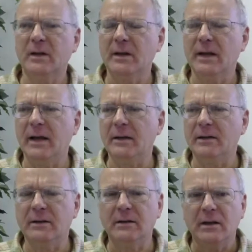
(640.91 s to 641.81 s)

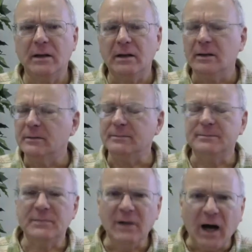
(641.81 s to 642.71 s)
And
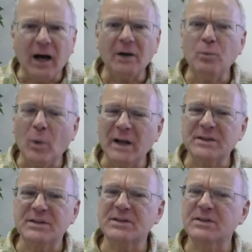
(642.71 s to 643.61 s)
God
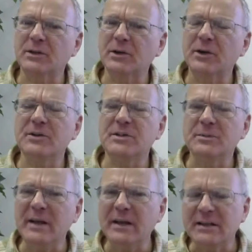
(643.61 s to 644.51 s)
wants us to learn to
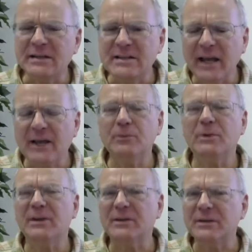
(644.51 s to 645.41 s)
be content
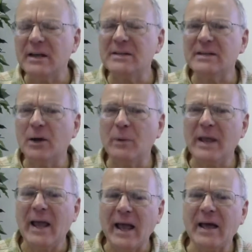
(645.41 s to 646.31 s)
with the things that we
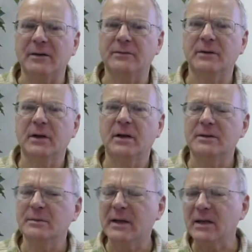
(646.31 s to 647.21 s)
have,
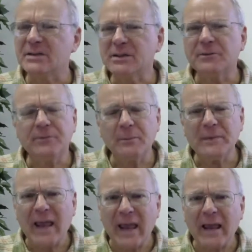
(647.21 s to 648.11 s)
because they're from
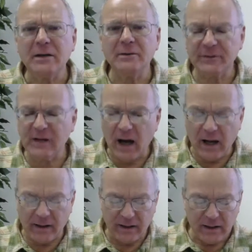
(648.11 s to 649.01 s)
the hand of God.